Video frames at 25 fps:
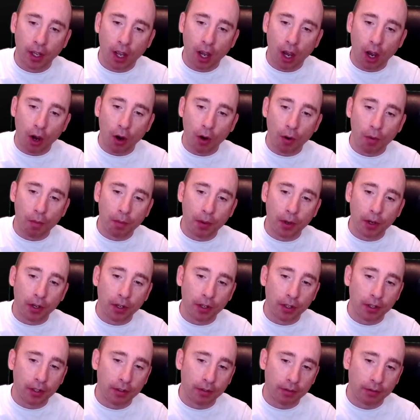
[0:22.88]

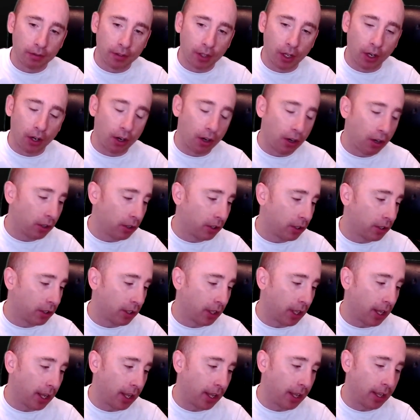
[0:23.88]
open chords
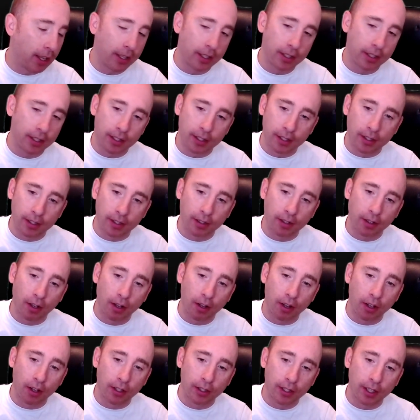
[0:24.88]
like this,
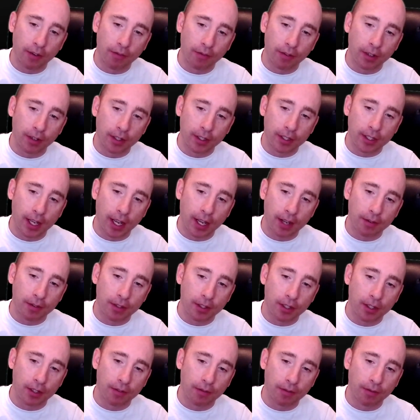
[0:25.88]
all different
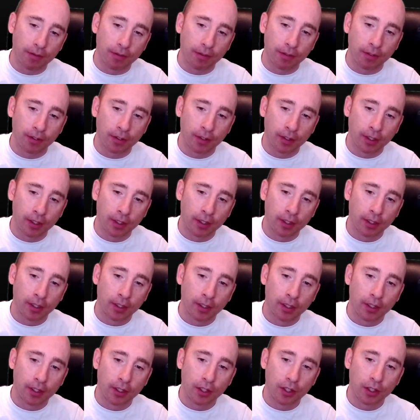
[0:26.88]
types of
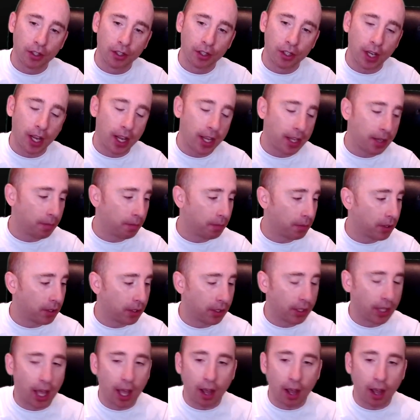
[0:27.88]
shapes
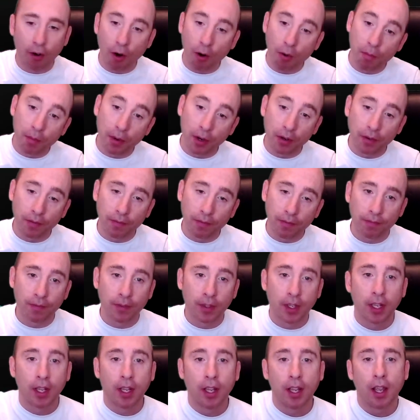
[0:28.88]
that are open,
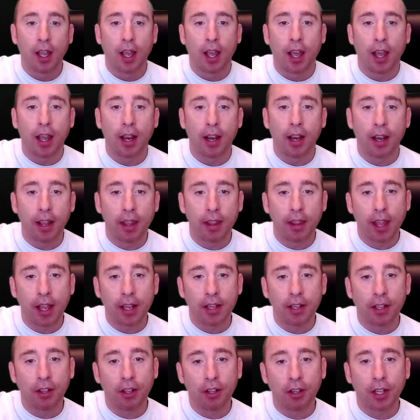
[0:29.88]
and then
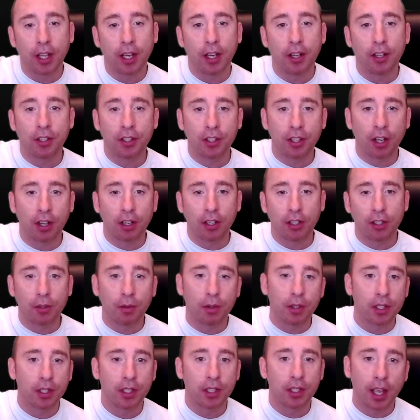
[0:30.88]
you're looking at songs
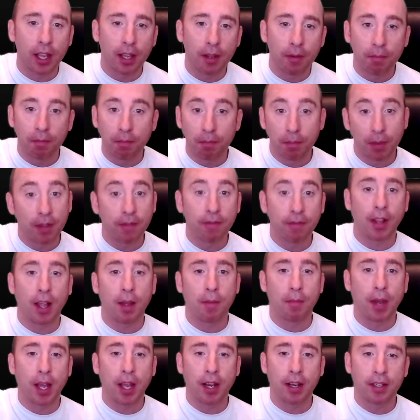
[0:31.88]
which say B flat
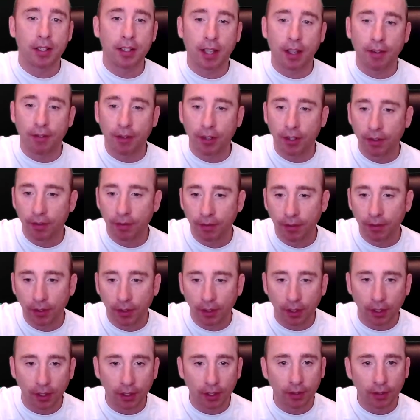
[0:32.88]
minor 7
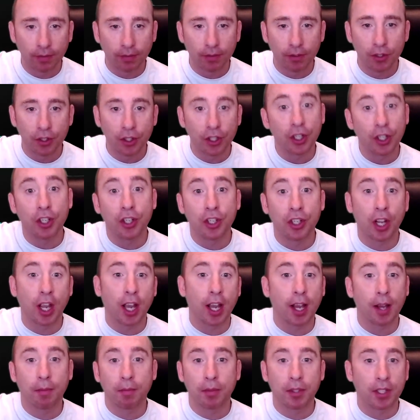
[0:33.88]
or G
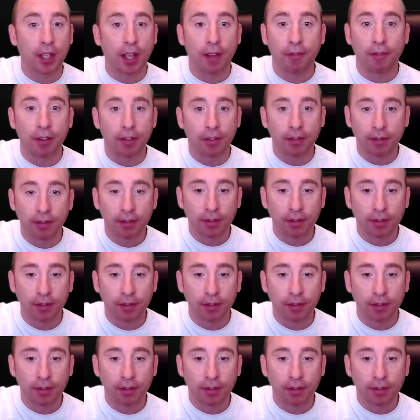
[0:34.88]
sharp 7,